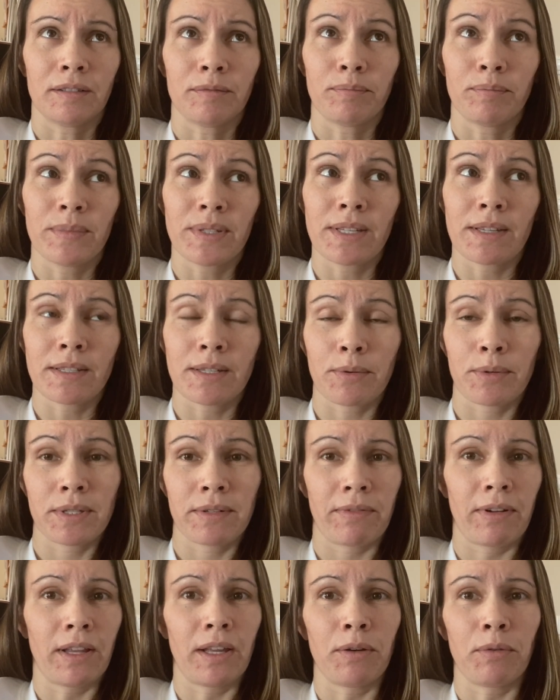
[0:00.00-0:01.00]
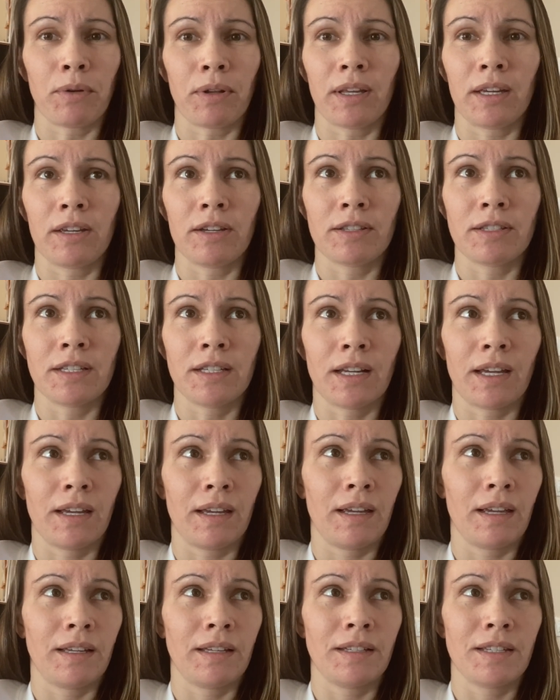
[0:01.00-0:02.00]
since I was feeling really good
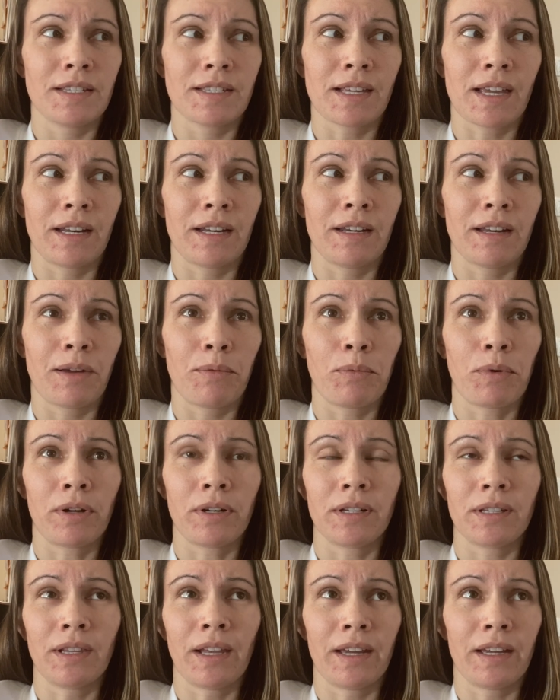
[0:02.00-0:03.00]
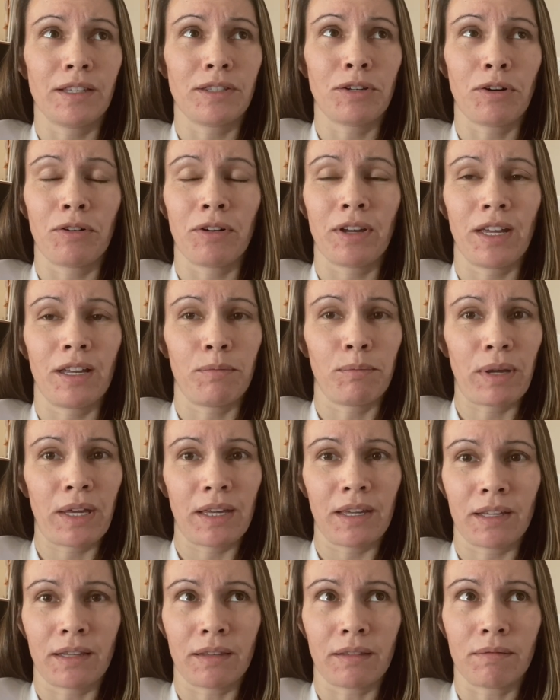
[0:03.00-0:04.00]
today, I decided I wanted like a turkey and
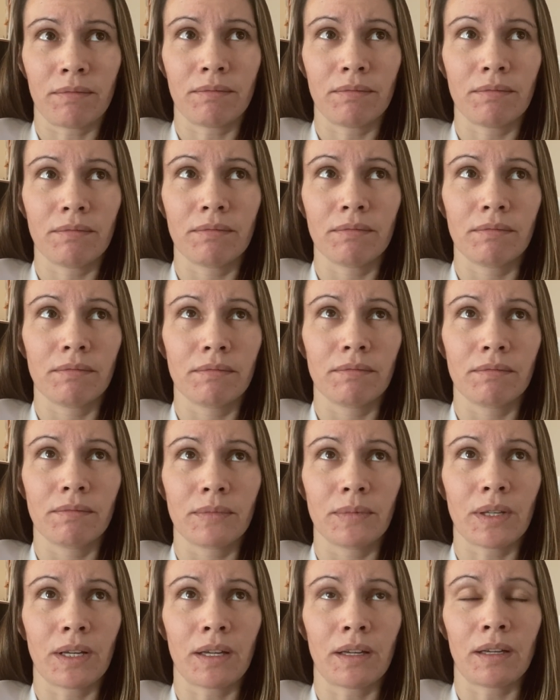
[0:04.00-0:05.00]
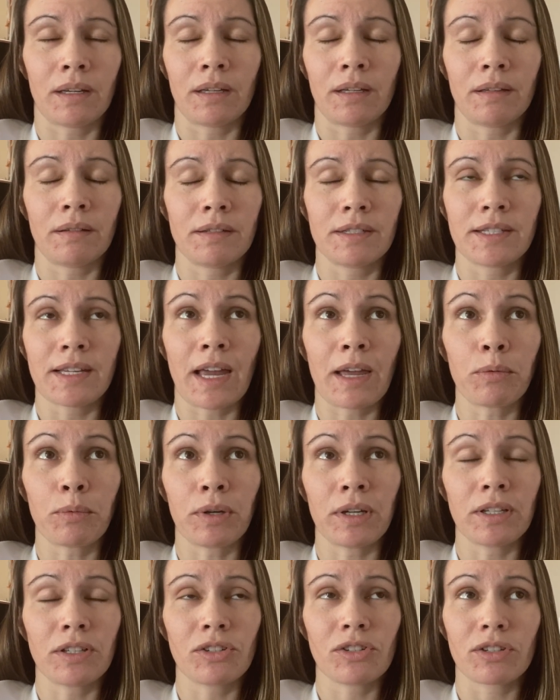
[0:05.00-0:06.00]
bacon
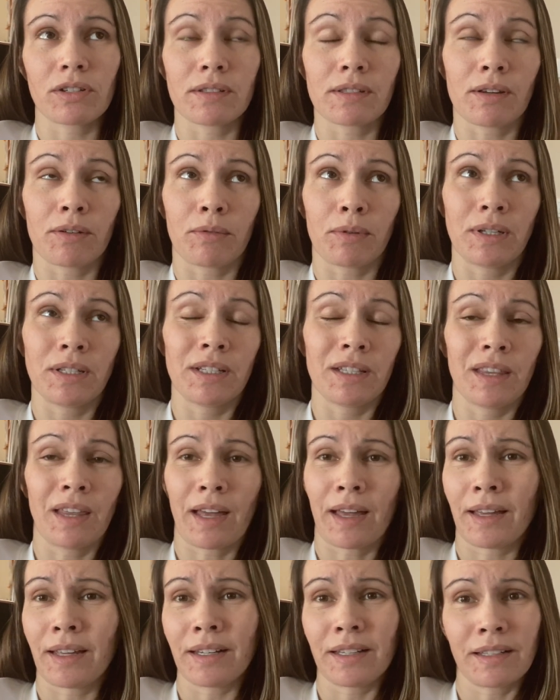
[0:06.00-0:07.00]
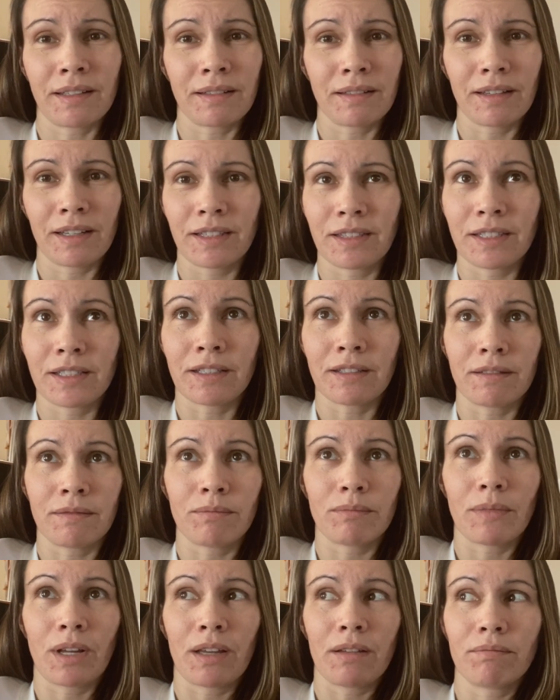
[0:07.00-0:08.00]
sandwich. So I did that, and it didn't,
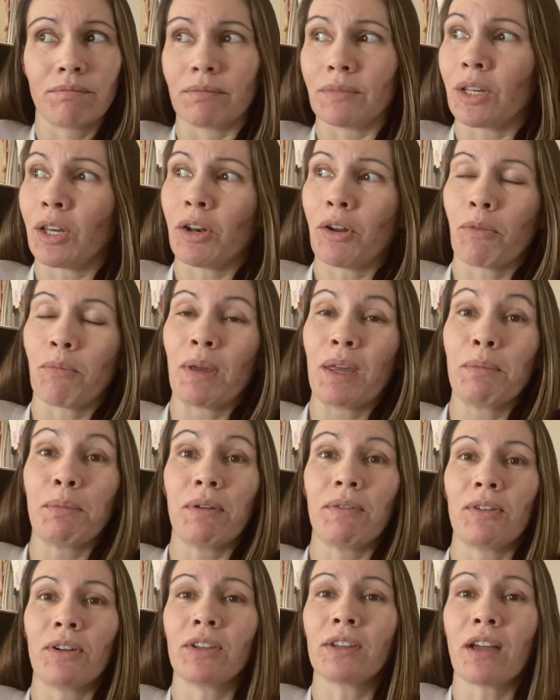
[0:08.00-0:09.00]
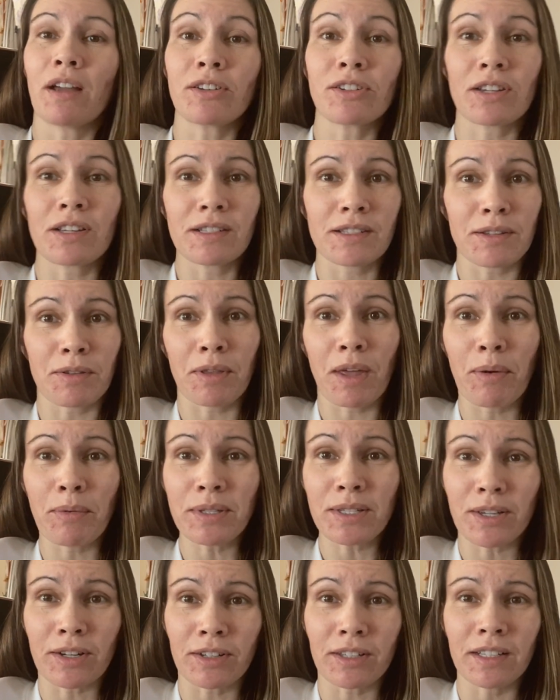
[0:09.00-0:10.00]
make me feel nauseous. So that was
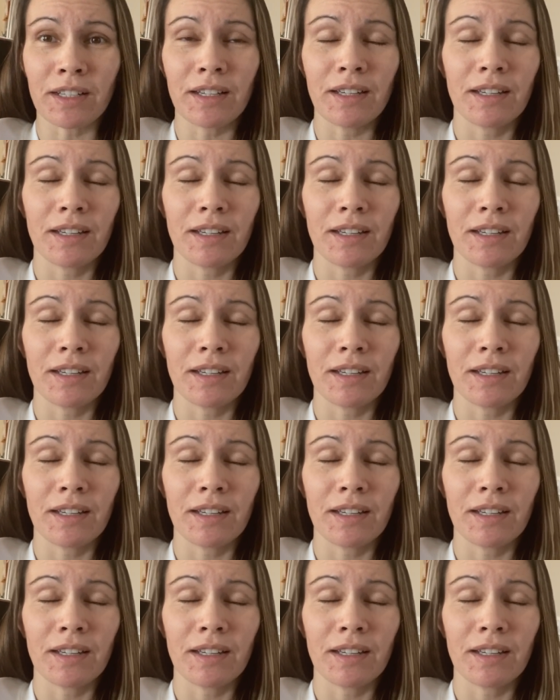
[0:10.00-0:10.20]
good.